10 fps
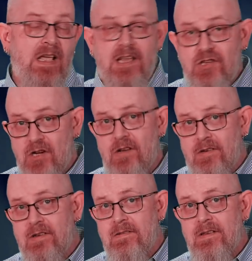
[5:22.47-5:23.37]
It
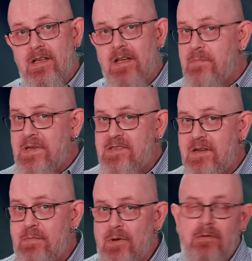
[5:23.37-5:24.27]
should have been
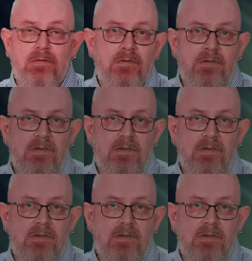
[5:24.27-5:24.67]
simple.